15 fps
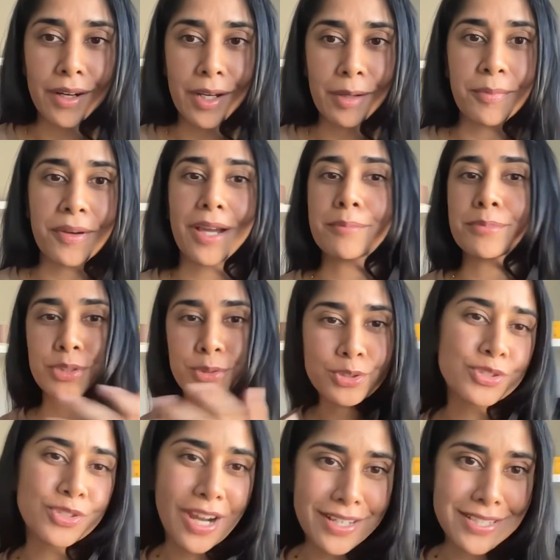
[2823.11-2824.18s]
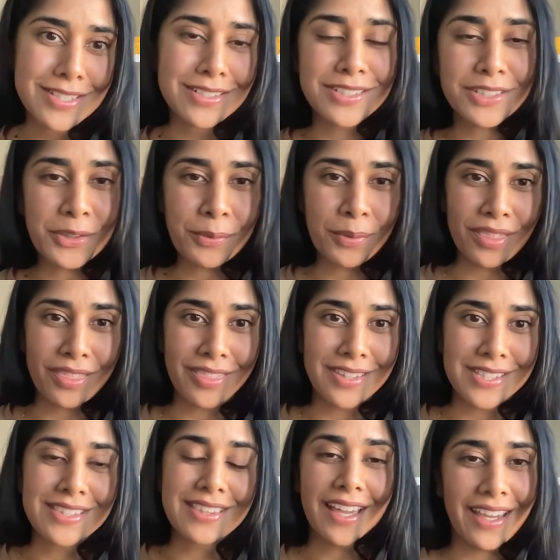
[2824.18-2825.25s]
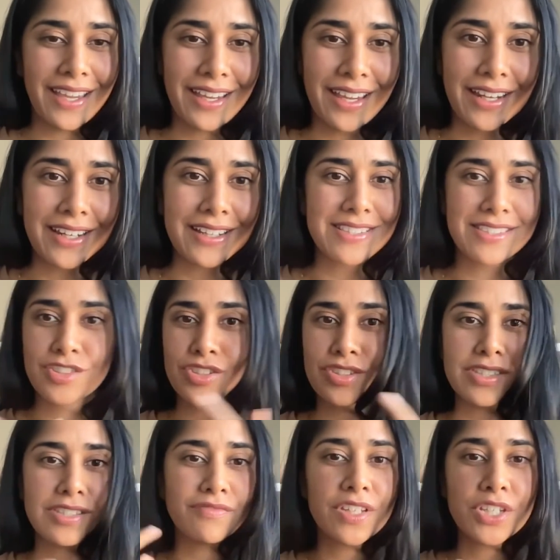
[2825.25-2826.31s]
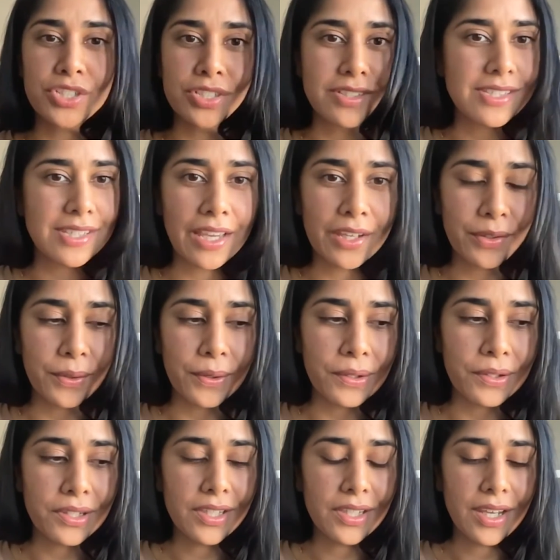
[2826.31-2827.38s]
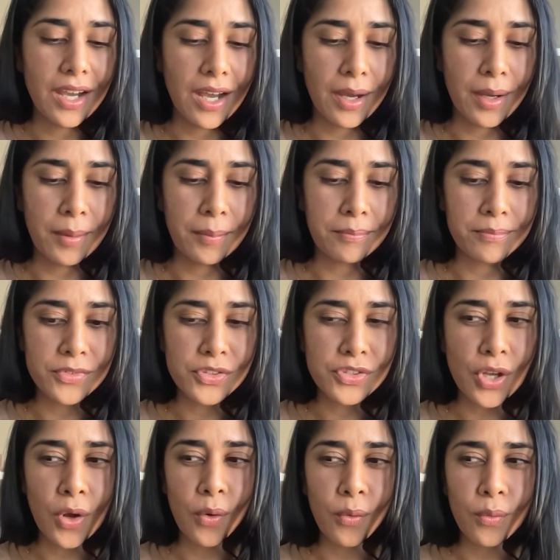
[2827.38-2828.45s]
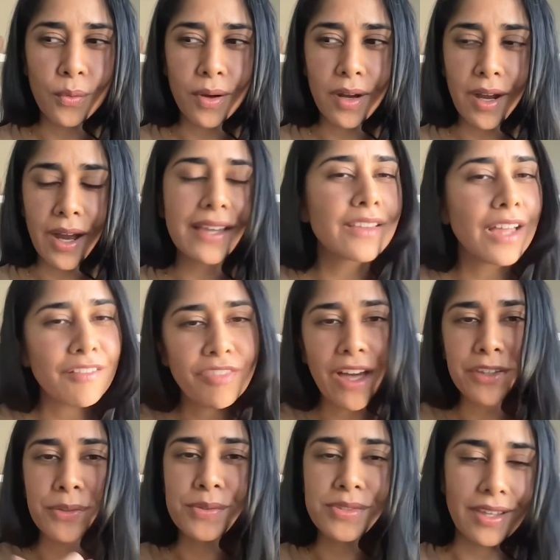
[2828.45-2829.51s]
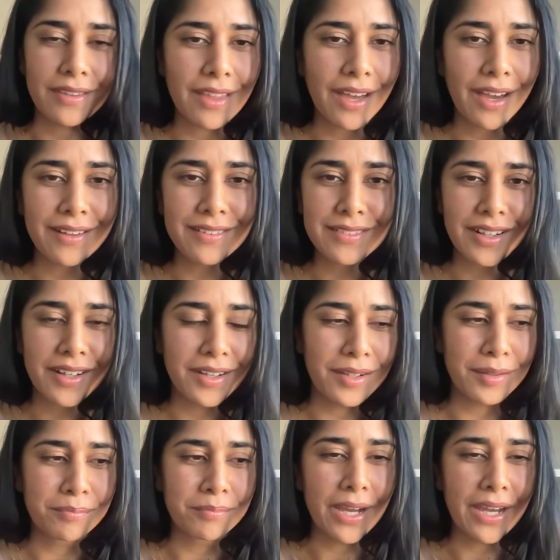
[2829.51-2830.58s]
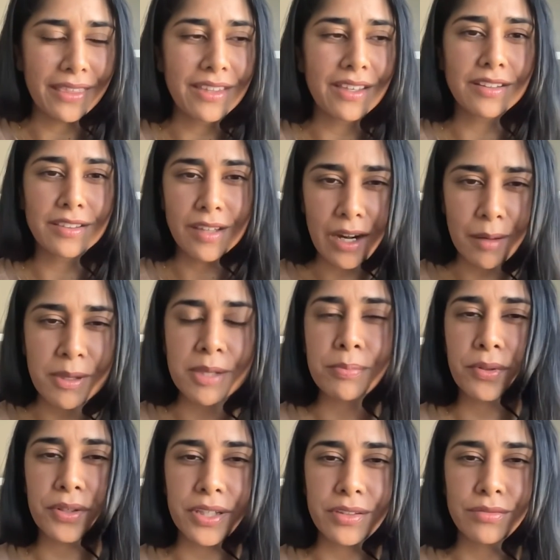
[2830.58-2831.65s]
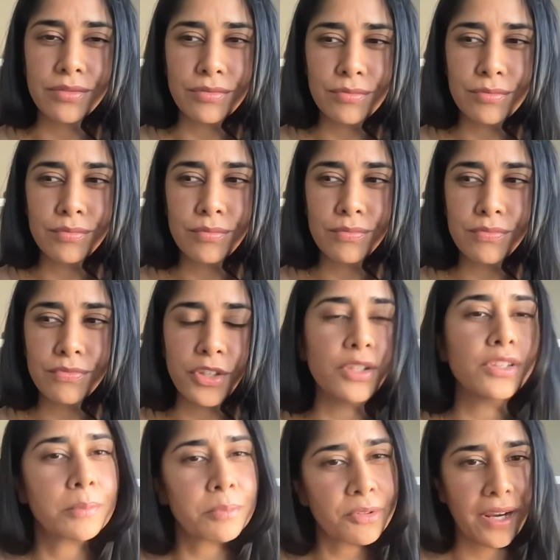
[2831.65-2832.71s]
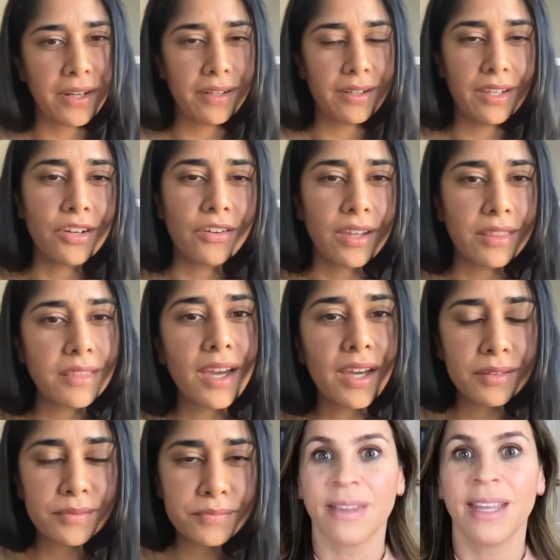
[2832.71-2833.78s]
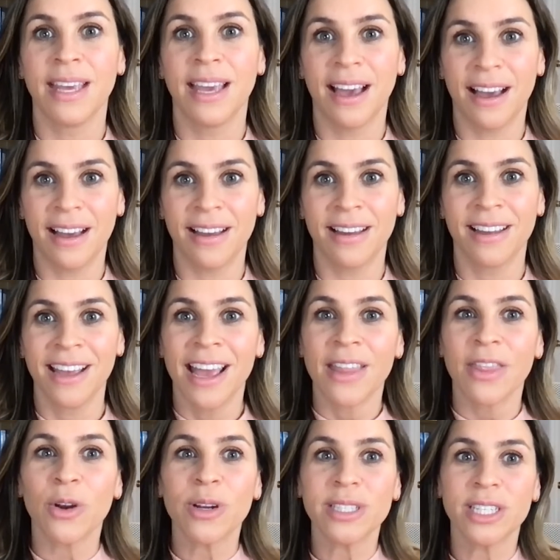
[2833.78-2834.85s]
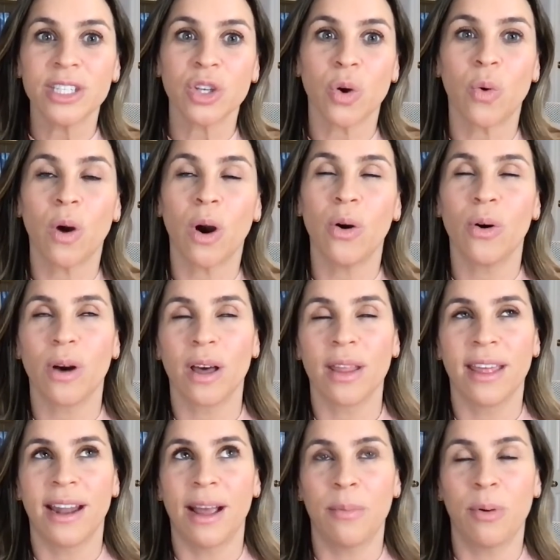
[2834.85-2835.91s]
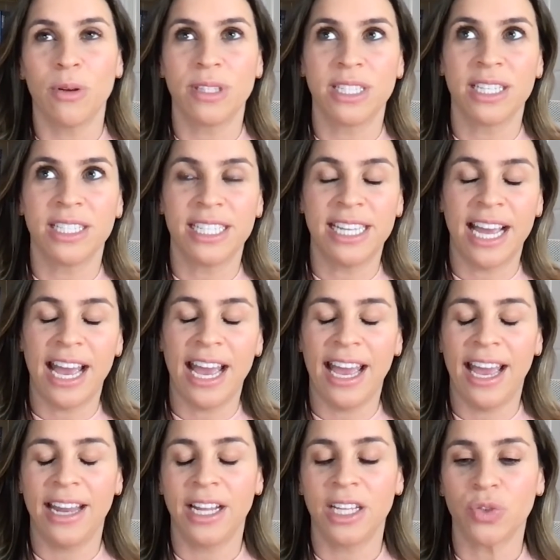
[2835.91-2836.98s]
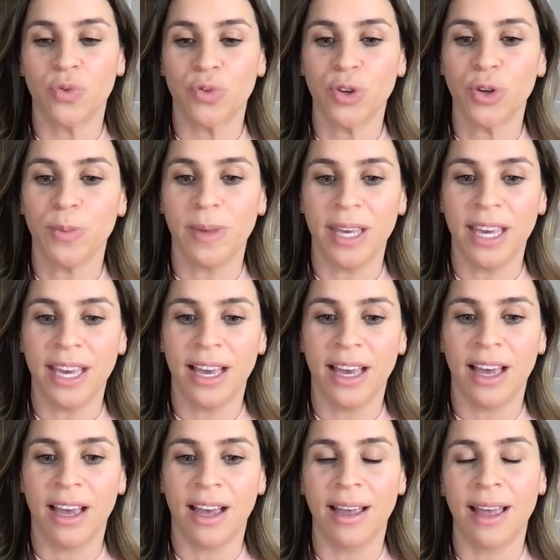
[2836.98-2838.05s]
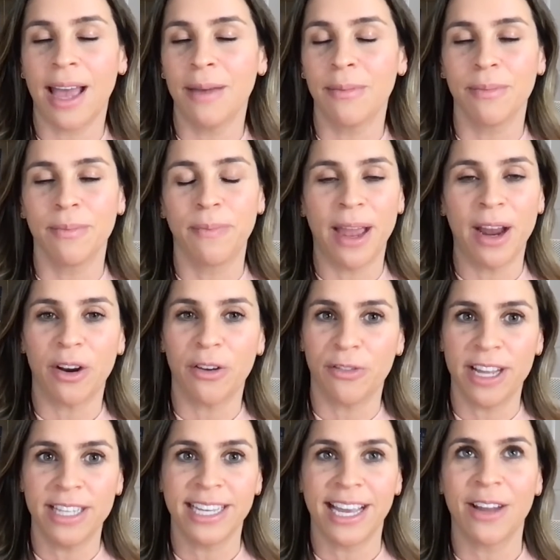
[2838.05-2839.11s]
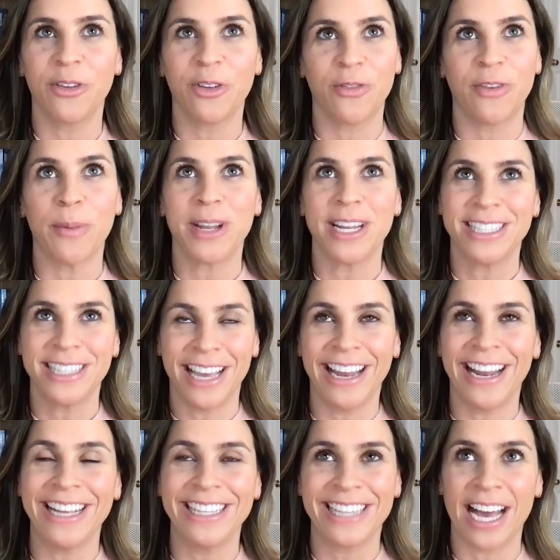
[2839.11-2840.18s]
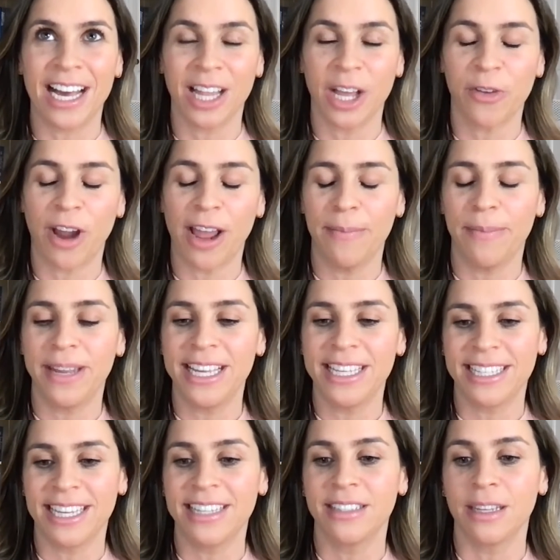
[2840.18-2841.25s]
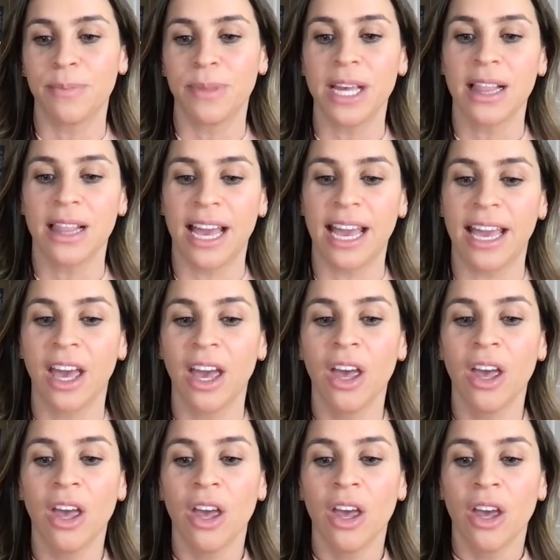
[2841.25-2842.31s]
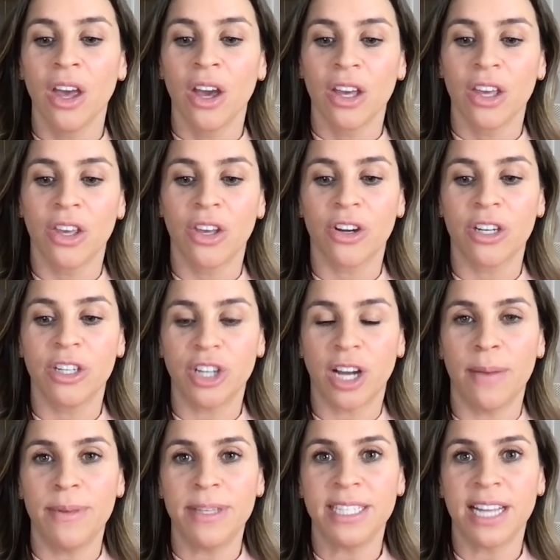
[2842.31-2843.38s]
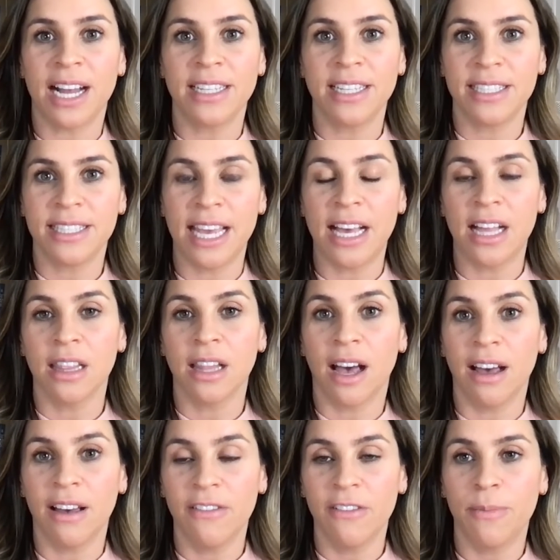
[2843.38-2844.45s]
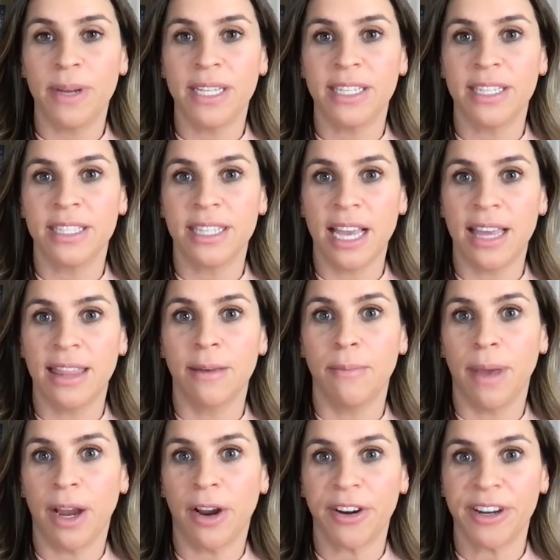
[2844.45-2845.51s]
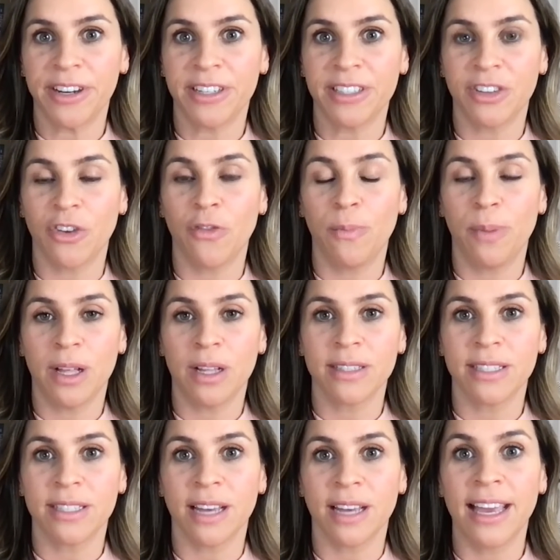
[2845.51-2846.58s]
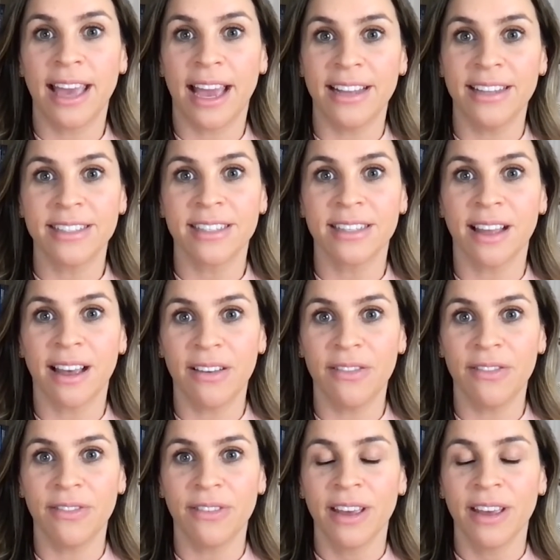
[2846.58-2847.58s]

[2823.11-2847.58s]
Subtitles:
But I'm too stressed to deal with this thing. And it's just this vicious cycle. So I love that you said that. I think a lot of people can feel liberated hearing that. Yeah. There was this quote that I posted today, and it's Rumi. I'm paraphrasing. I don't know if I'm going to say it exactly right, but he says something like, your job is not to seek love, but to seek the barriers you've built against love.